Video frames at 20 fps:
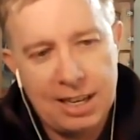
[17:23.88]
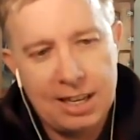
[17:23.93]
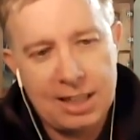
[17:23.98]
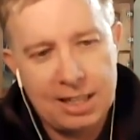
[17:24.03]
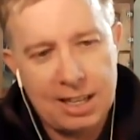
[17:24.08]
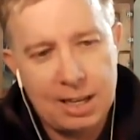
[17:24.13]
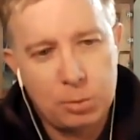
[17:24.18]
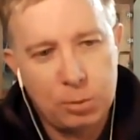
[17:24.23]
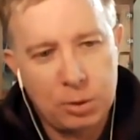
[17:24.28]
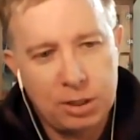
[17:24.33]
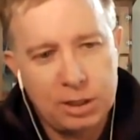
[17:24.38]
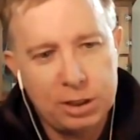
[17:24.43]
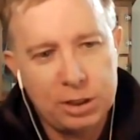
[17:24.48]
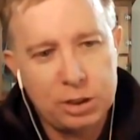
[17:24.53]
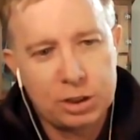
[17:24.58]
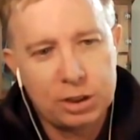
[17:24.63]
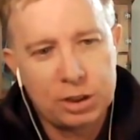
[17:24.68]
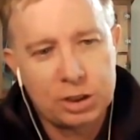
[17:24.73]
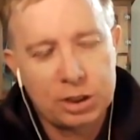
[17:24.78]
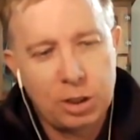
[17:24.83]
their
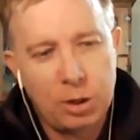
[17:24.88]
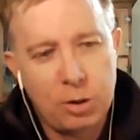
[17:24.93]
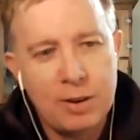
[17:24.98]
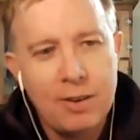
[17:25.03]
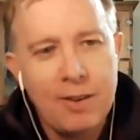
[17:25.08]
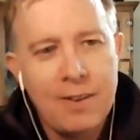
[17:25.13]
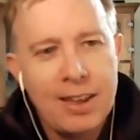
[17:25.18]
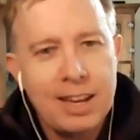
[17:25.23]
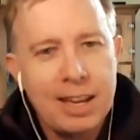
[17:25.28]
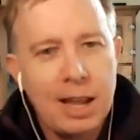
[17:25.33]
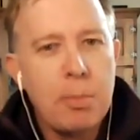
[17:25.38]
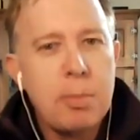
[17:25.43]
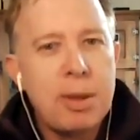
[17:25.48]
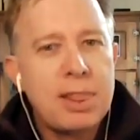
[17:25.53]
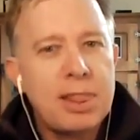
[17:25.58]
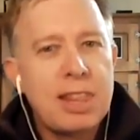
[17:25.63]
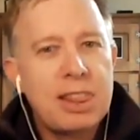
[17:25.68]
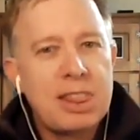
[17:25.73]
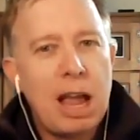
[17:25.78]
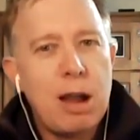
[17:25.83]
religion. So yeah, I
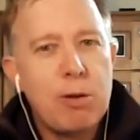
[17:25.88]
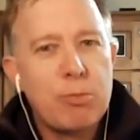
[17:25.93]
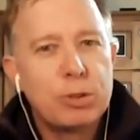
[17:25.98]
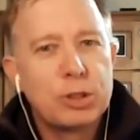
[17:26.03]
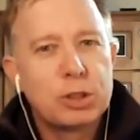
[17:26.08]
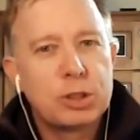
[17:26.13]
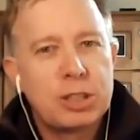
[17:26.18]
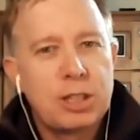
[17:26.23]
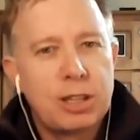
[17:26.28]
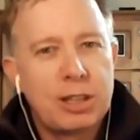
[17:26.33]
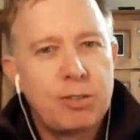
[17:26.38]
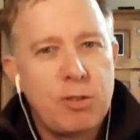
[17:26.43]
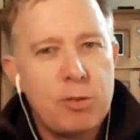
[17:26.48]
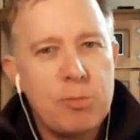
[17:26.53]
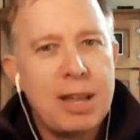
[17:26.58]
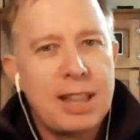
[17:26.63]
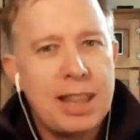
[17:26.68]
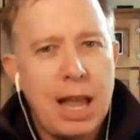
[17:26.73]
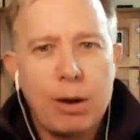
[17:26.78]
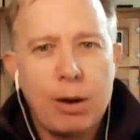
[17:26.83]
mean that was, for
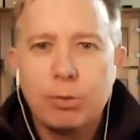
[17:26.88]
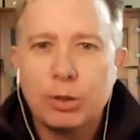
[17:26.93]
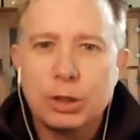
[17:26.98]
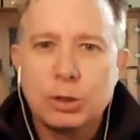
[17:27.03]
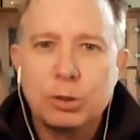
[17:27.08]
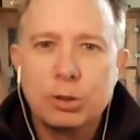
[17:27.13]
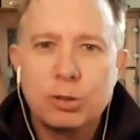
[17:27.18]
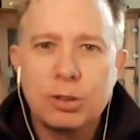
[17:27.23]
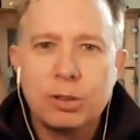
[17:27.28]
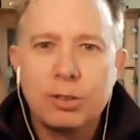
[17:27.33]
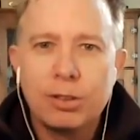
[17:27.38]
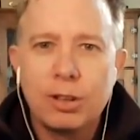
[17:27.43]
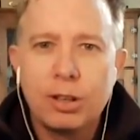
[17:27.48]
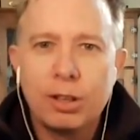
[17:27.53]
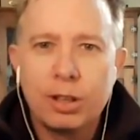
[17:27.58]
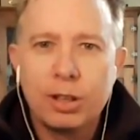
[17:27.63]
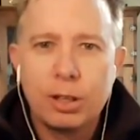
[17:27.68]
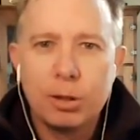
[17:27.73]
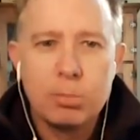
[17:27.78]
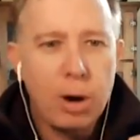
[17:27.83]
me, that was
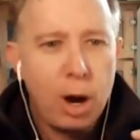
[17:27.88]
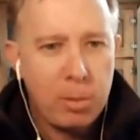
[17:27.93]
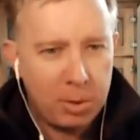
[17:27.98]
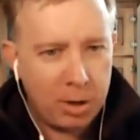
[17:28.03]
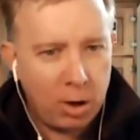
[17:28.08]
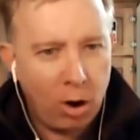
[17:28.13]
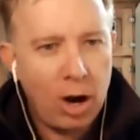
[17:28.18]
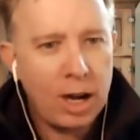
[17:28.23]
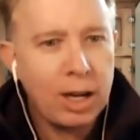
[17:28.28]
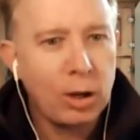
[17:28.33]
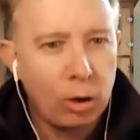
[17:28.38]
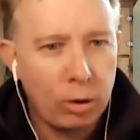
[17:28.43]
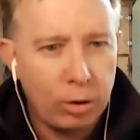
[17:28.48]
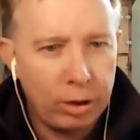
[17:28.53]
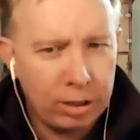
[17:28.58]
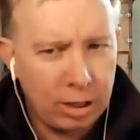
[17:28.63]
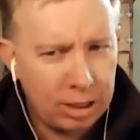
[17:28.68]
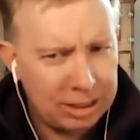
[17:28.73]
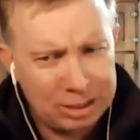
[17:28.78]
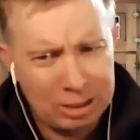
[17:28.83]
the moment I
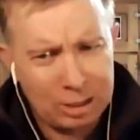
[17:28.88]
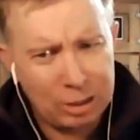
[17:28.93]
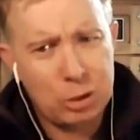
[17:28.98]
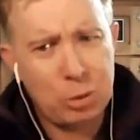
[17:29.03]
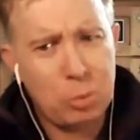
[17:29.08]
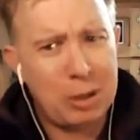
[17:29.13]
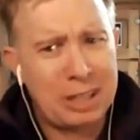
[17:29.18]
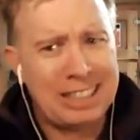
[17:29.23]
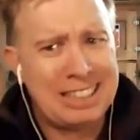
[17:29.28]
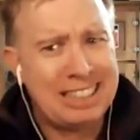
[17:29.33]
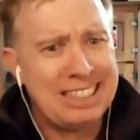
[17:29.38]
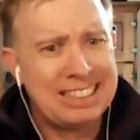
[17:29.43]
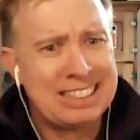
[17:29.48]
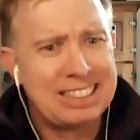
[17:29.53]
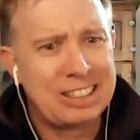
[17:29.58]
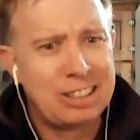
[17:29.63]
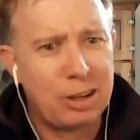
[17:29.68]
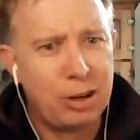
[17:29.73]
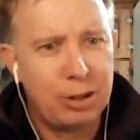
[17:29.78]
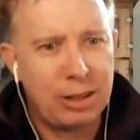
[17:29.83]
learned, 20 years
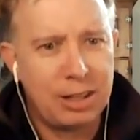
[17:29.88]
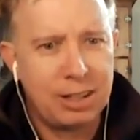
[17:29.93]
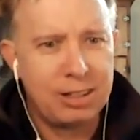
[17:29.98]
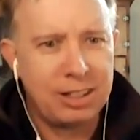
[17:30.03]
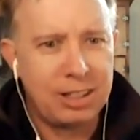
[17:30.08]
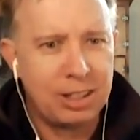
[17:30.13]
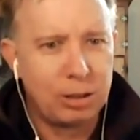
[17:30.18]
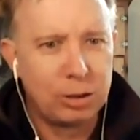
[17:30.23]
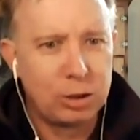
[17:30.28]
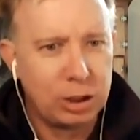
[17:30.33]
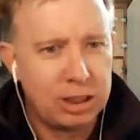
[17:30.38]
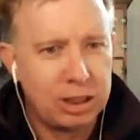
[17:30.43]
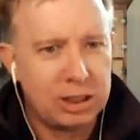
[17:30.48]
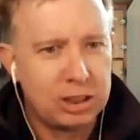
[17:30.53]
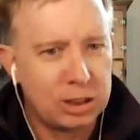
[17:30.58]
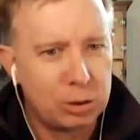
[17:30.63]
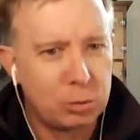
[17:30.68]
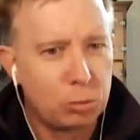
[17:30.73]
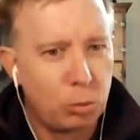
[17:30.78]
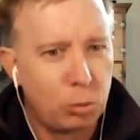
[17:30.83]
ago, that
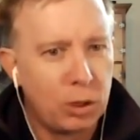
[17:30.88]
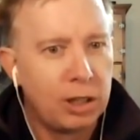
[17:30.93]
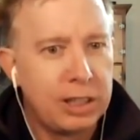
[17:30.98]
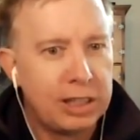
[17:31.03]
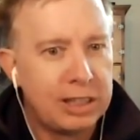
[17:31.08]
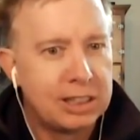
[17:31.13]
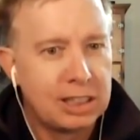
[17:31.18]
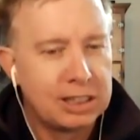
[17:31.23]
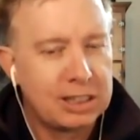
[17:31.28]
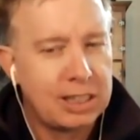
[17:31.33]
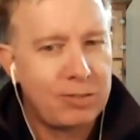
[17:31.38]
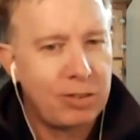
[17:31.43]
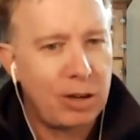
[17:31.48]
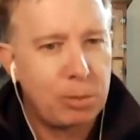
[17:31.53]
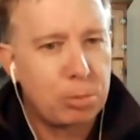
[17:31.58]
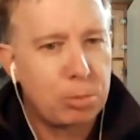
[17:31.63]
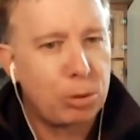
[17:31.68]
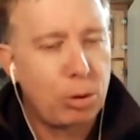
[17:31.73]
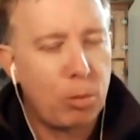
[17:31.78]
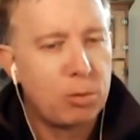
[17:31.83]
Jesus really does have a
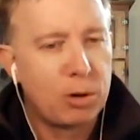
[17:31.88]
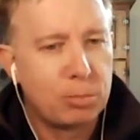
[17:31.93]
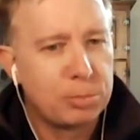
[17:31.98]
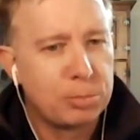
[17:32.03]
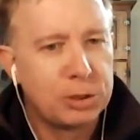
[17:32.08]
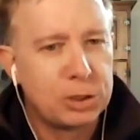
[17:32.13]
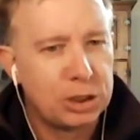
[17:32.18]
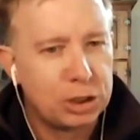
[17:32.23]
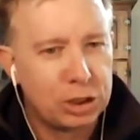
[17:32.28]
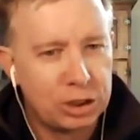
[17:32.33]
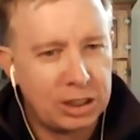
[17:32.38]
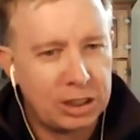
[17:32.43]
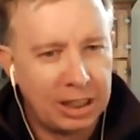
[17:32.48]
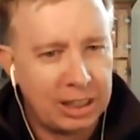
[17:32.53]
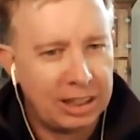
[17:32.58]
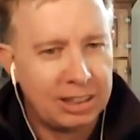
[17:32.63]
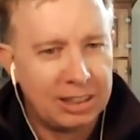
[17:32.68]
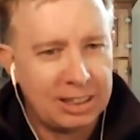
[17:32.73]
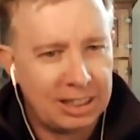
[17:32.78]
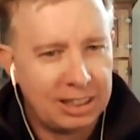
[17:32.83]
prominent position
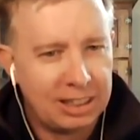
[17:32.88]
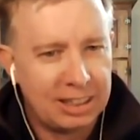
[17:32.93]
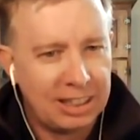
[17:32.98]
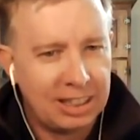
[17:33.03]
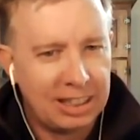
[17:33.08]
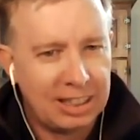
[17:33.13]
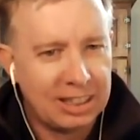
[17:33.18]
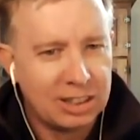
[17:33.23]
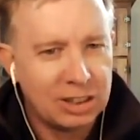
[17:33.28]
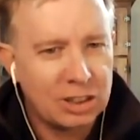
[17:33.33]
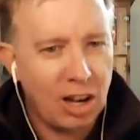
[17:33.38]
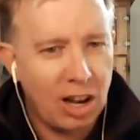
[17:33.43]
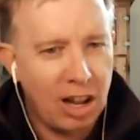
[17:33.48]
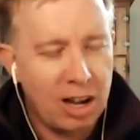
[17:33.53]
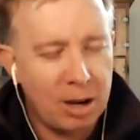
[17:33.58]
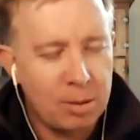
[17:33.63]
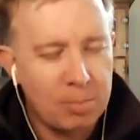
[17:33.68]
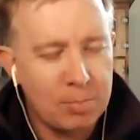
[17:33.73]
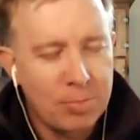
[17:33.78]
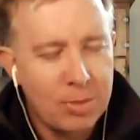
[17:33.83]
in
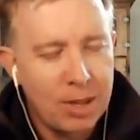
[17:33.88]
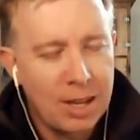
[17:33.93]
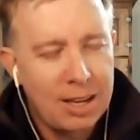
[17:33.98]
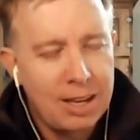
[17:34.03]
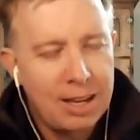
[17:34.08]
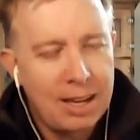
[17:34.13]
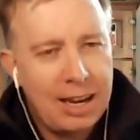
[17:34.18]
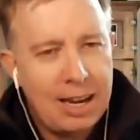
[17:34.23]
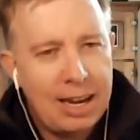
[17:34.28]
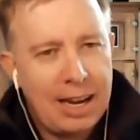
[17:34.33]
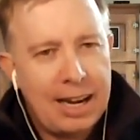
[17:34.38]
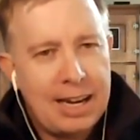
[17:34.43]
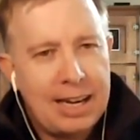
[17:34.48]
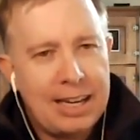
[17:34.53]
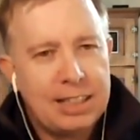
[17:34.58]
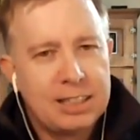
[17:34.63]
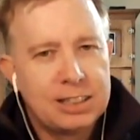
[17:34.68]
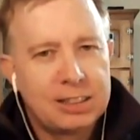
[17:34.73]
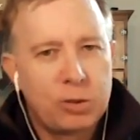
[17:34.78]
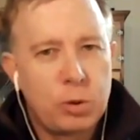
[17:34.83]
Islam.
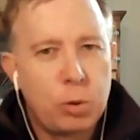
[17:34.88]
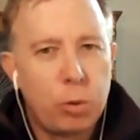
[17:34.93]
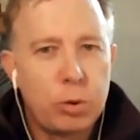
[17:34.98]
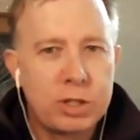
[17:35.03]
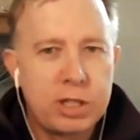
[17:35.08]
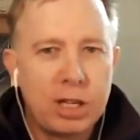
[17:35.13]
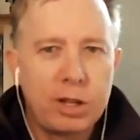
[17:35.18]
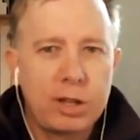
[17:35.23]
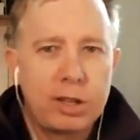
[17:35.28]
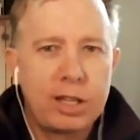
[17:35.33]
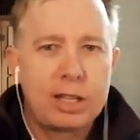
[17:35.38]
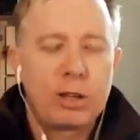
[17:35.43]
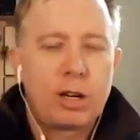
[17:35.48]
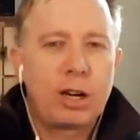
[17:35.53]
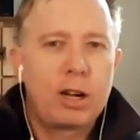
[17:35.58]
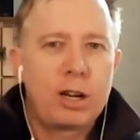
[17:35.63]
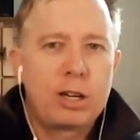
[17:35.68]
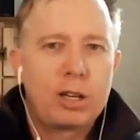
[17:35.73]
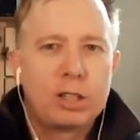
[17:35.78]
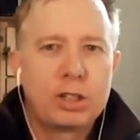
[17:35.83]
And of course, the other thing
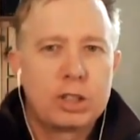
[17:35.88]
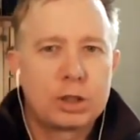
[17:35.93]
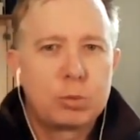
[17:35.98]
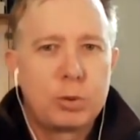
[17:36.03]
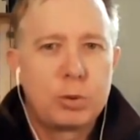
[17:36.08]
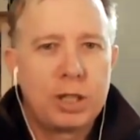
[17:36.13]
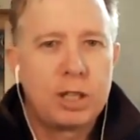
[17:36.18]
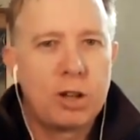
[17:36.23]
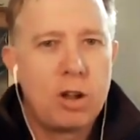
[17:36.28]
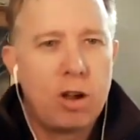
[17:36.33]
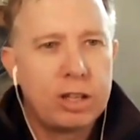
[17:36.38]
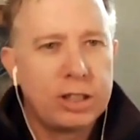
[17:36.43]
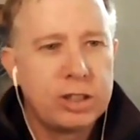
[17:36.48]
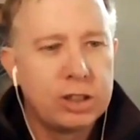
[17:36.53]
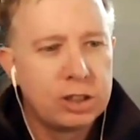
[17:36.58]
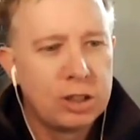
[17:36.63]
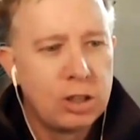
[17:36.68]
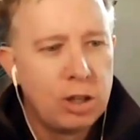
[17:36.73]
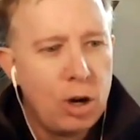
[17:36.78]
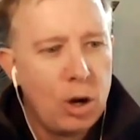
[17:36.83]
I just
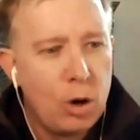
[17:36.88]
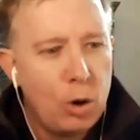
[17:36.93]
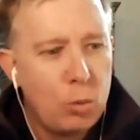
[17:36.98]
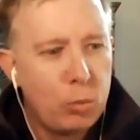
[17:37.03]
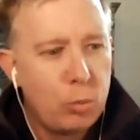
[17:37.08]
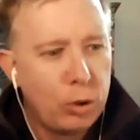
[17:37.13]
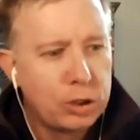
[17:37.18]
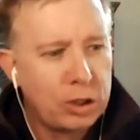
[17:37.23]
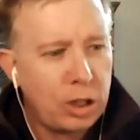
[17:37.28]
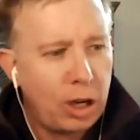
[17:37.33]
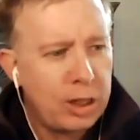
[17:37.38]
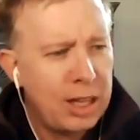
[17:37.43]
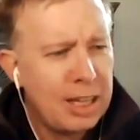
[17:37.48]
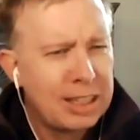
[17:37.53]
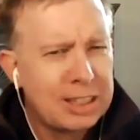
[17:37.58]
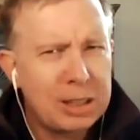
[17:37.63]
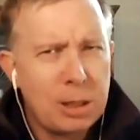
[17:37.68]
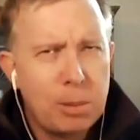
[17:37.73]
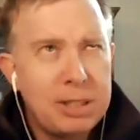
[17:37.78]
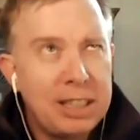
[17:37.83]
realized was, I think
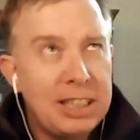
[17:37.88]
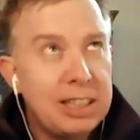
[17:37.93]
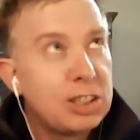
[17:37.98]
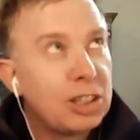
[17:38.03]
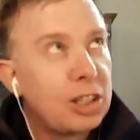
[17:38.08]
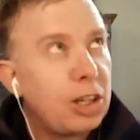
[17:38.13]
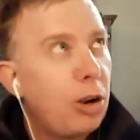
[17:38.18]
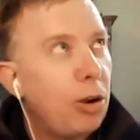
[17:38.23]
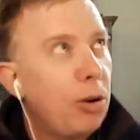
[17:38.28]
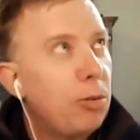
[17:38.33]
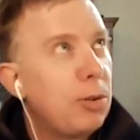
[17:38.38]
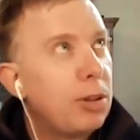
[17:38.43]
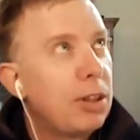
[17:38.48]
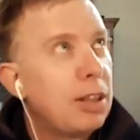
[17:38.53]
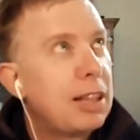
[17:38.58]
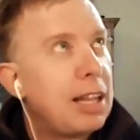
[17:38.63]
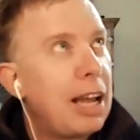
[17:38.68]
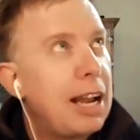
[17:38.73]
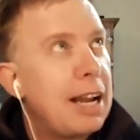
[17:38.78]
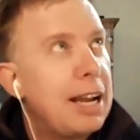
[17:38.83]
some years ago,
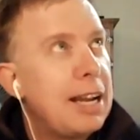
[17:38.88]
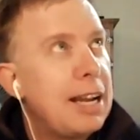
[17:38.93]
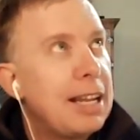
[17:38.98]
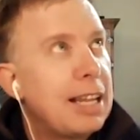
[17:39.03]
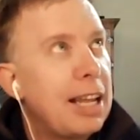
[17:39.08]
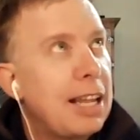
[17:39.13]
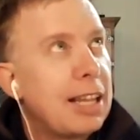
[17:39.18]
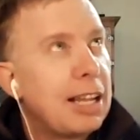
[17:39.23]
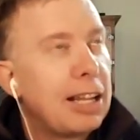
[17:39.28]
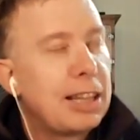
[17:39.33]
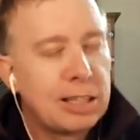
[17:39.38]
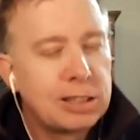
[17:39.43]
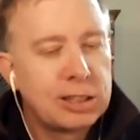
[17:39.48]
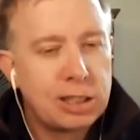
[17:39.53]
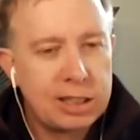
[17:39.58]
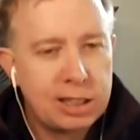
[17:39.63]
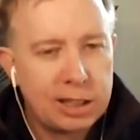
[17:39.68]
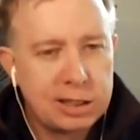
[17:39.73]
there's a